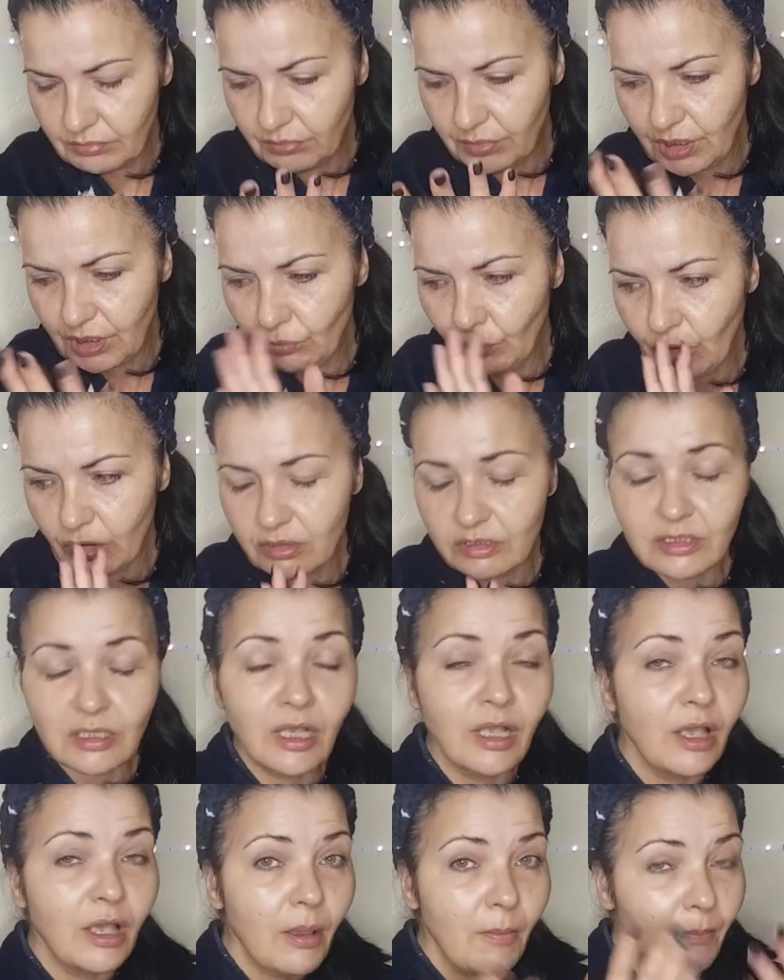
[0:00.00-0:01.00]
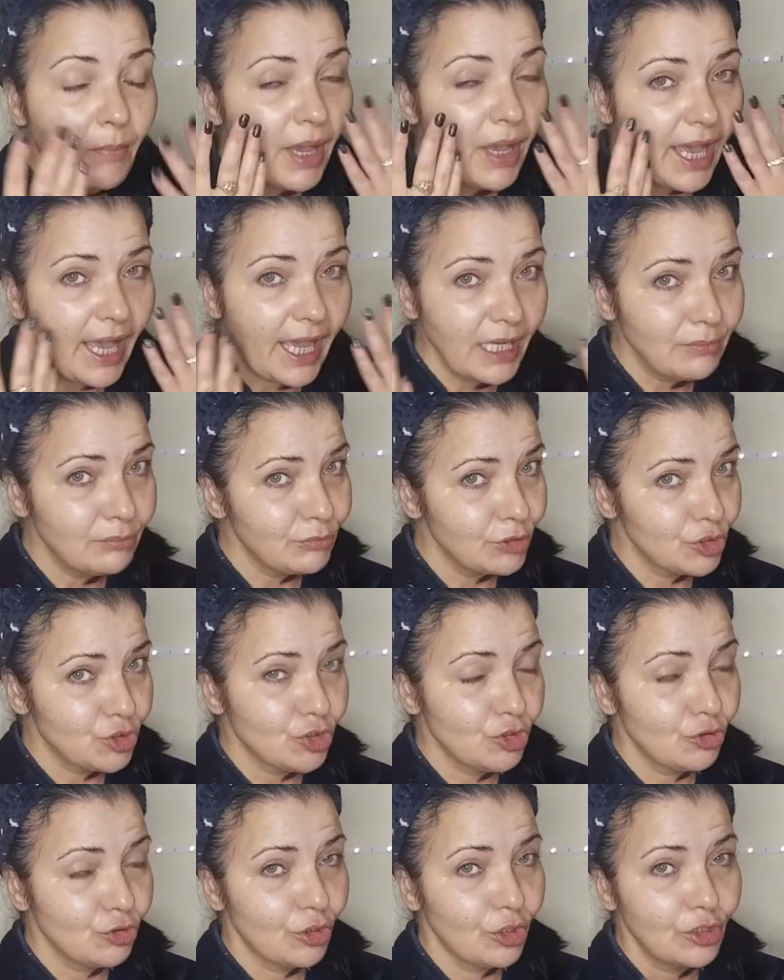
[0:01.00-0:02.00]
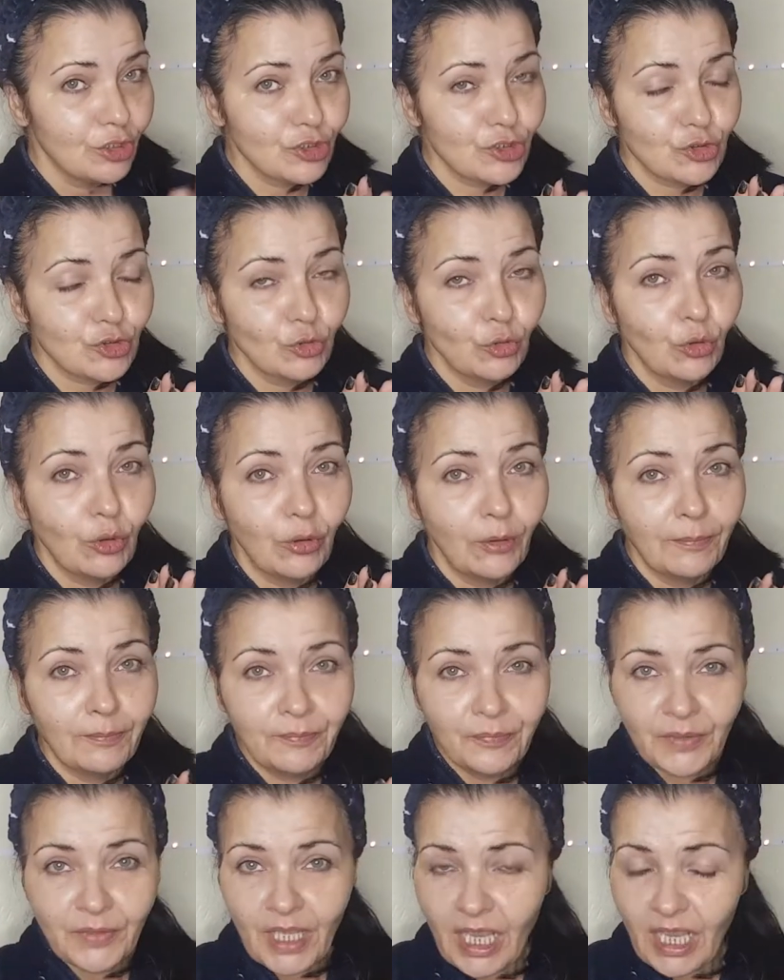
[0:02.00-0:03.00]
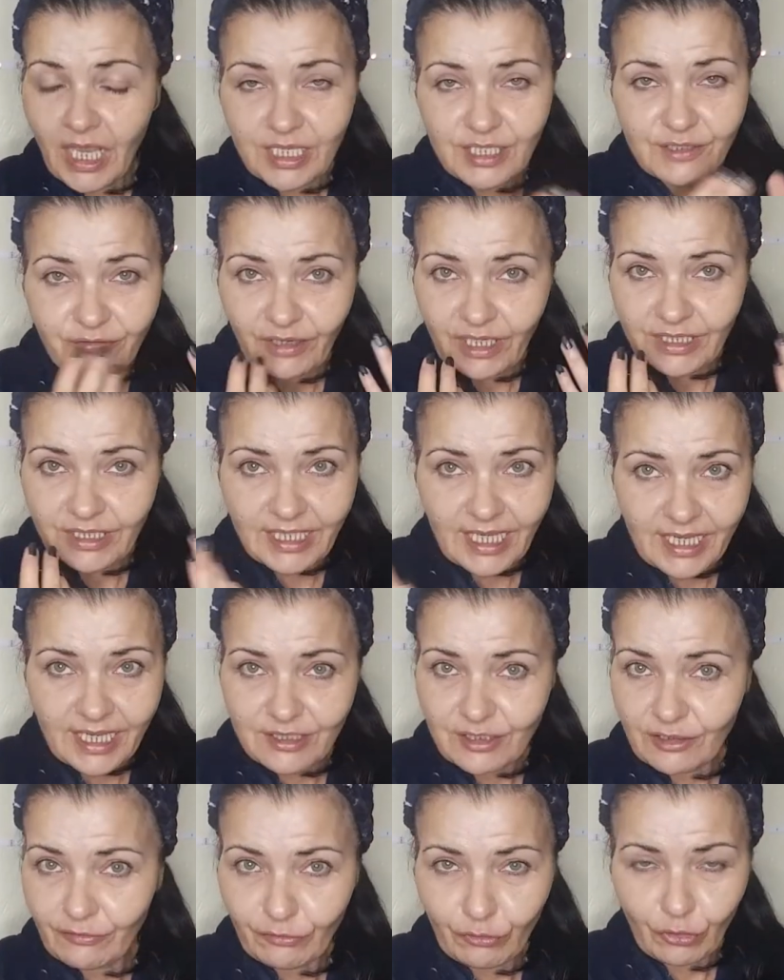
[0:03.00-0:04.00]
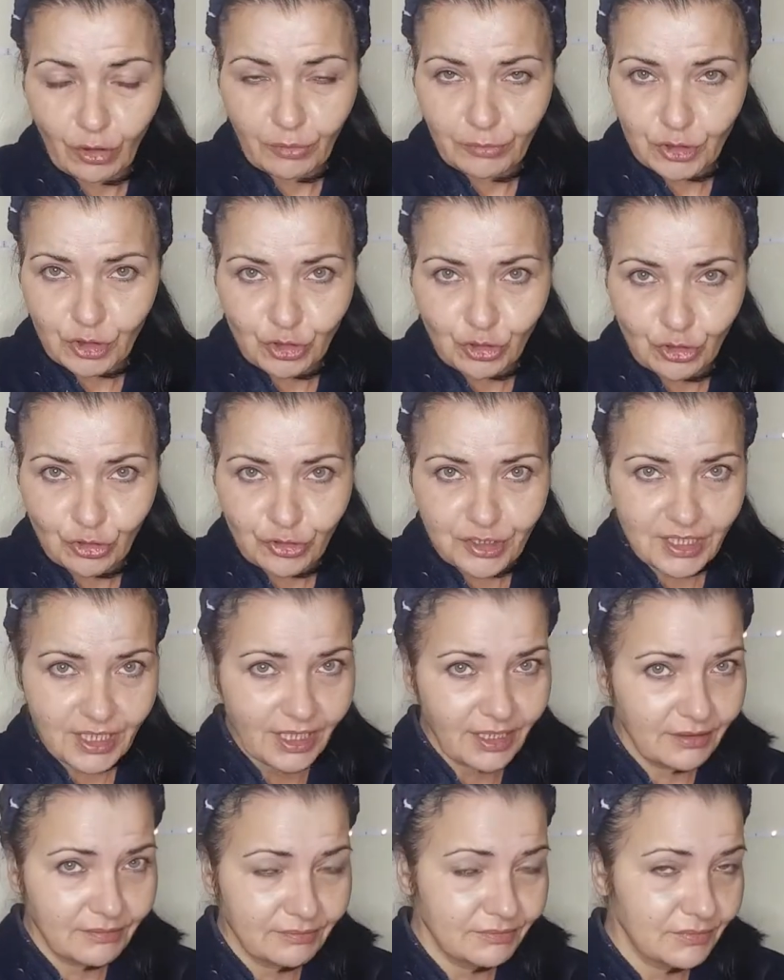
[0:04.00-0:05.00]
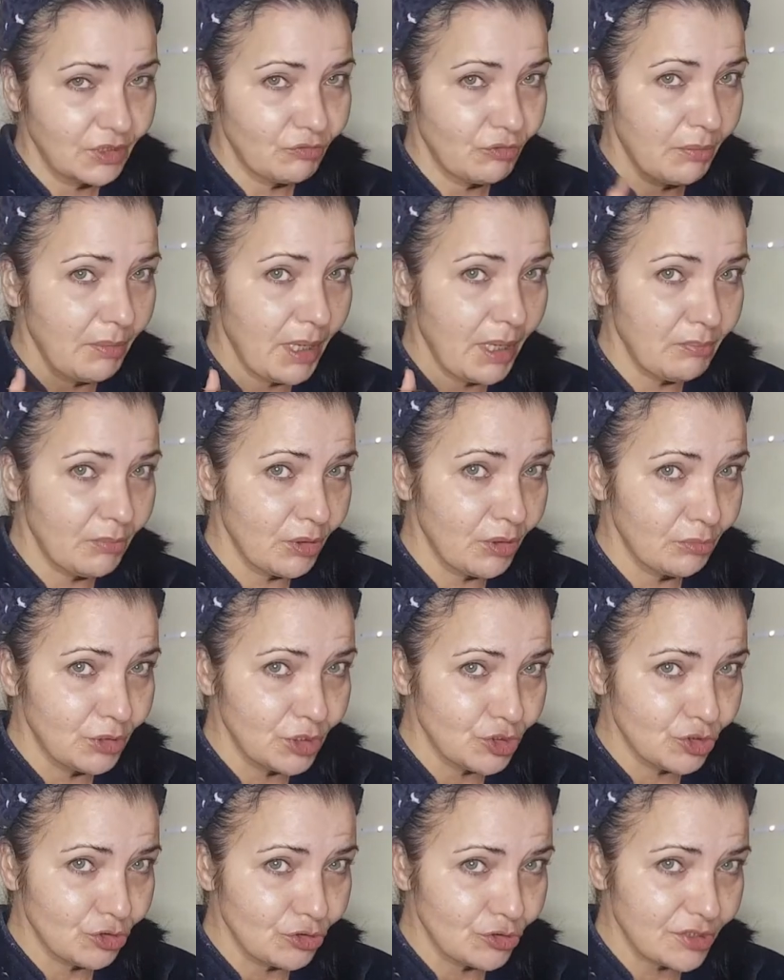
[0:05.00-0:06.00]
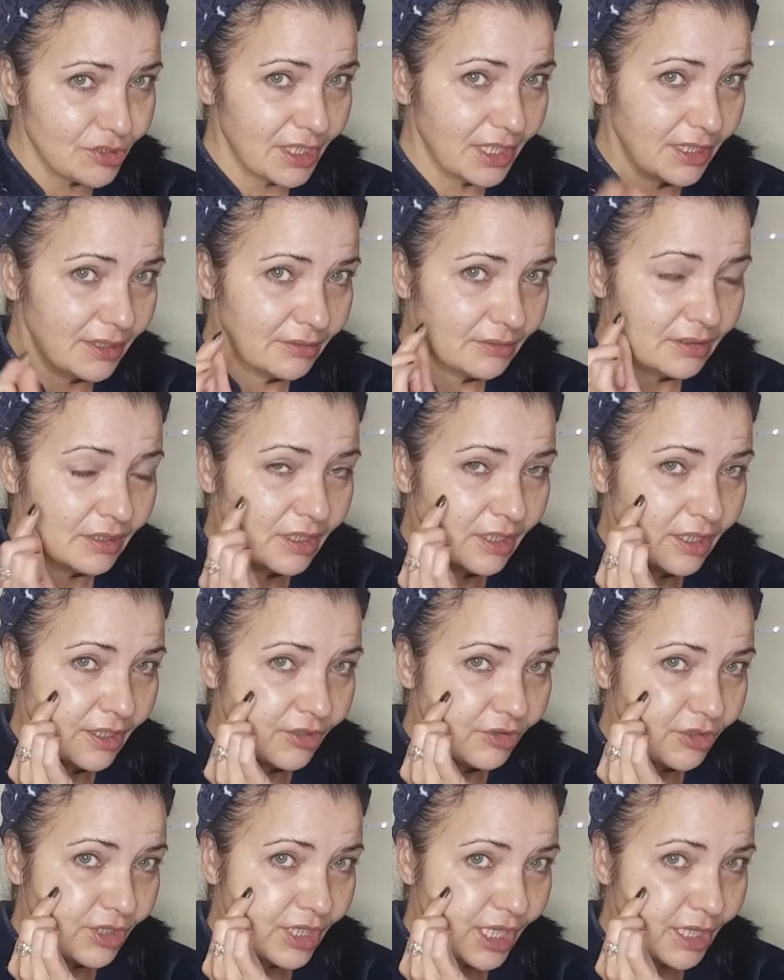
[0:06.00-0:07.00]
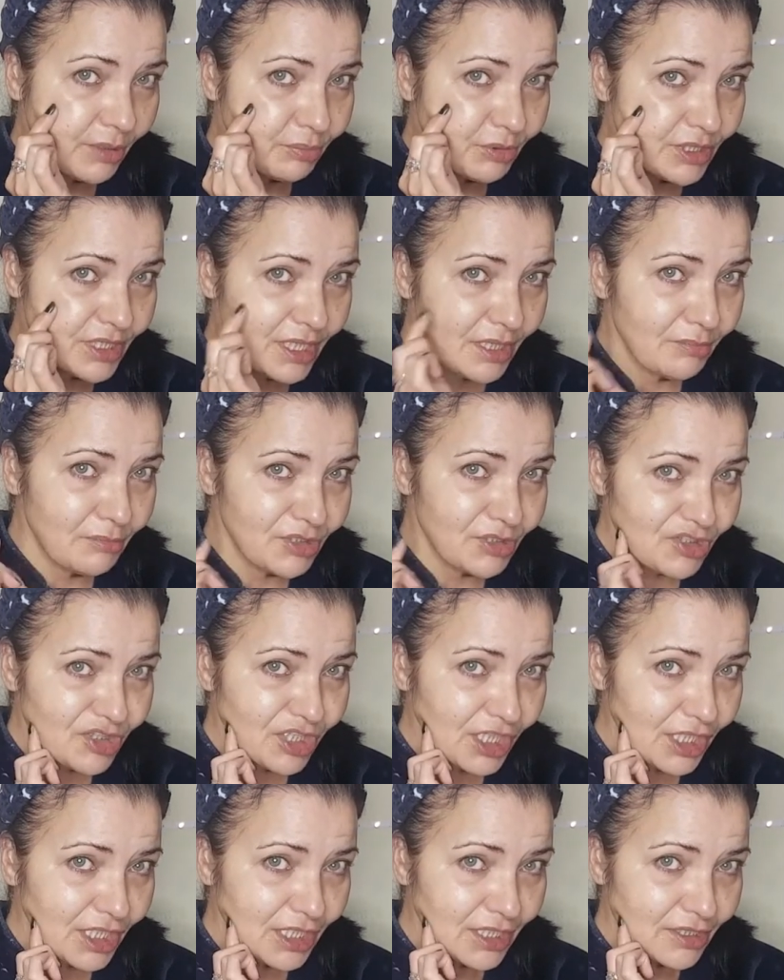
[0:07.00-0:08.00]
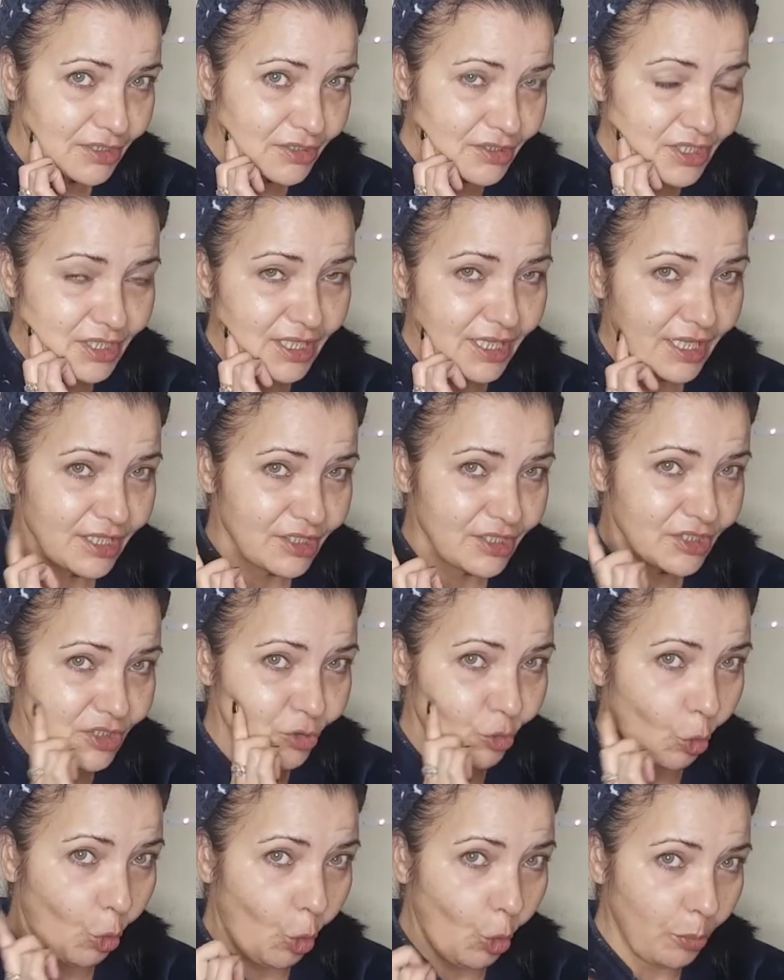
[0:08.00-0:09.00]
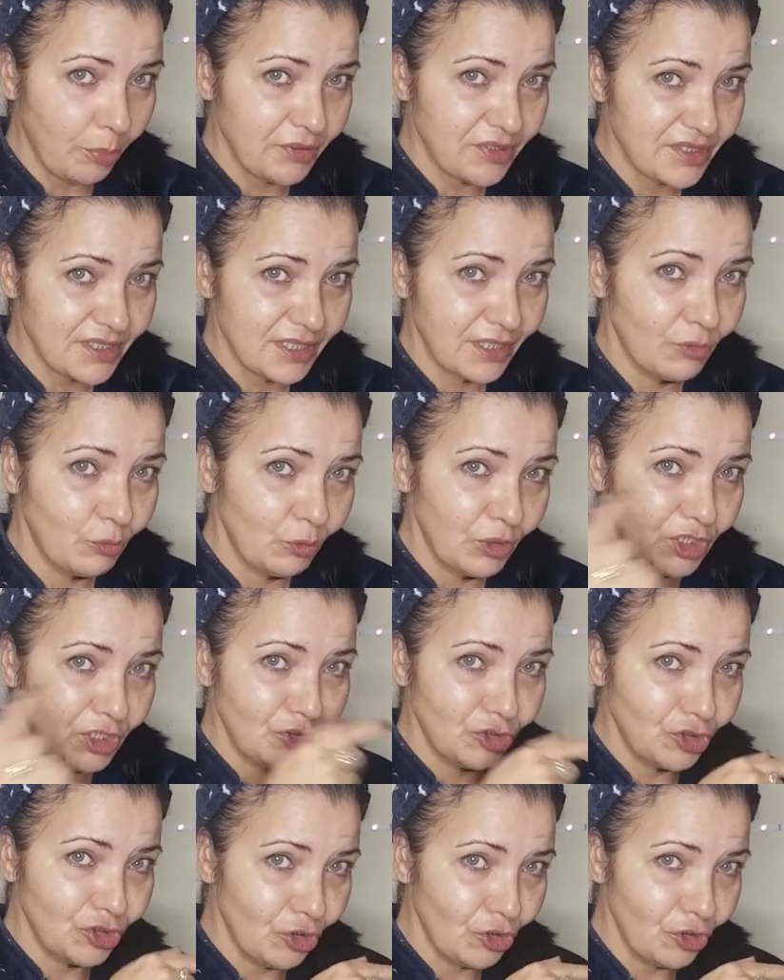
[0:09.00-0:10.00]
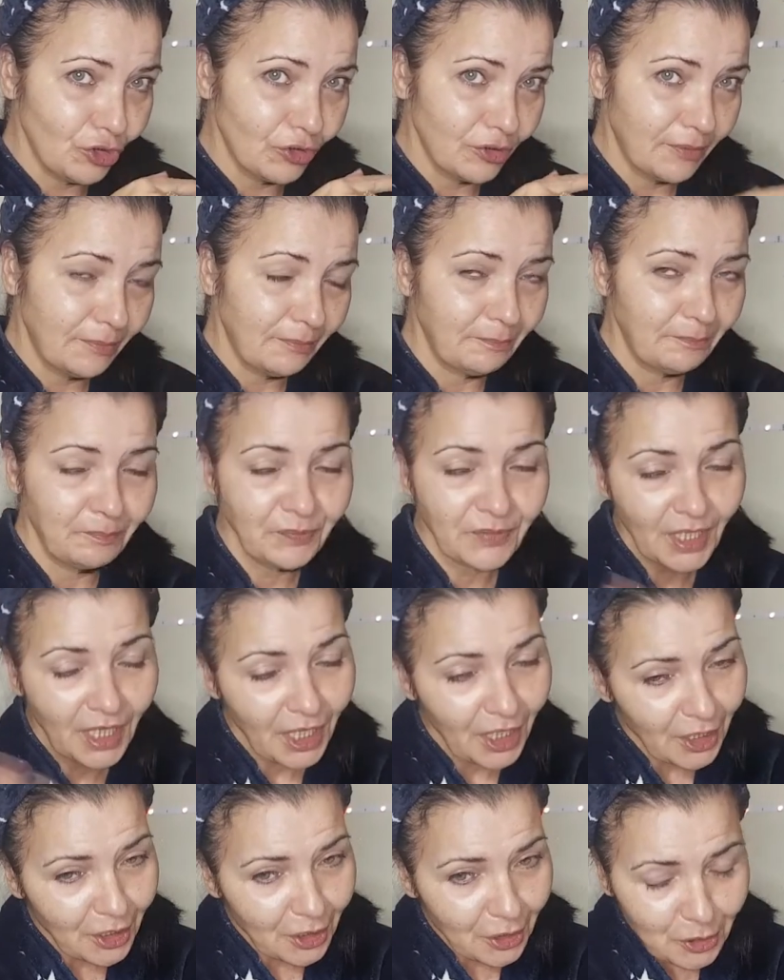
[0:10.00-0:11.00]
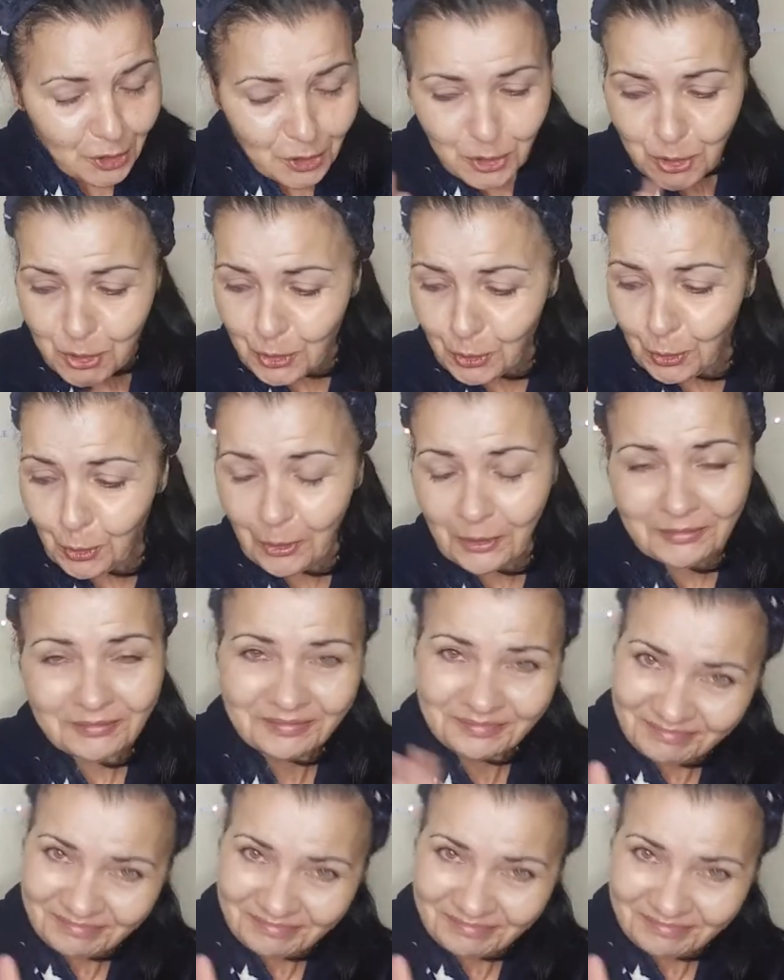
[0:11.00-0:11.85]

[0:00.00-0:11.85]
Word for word: be warned. But I'm mature, so it's fantastic for mature skin. Remember, mature skin, the epidermis thickens. It's the opposite when you're younger. So